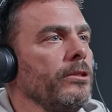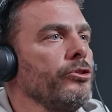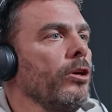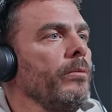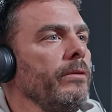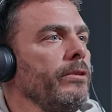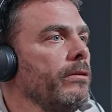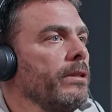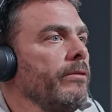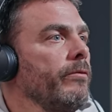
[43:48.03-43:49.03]
In Germany, we
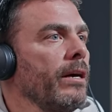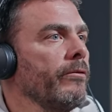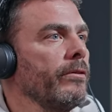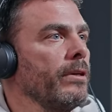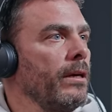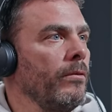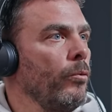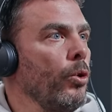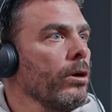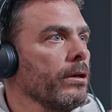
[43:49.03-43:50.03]
don't even have a
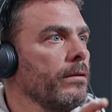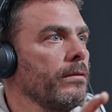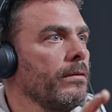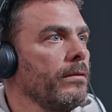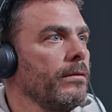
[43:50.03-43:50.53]
word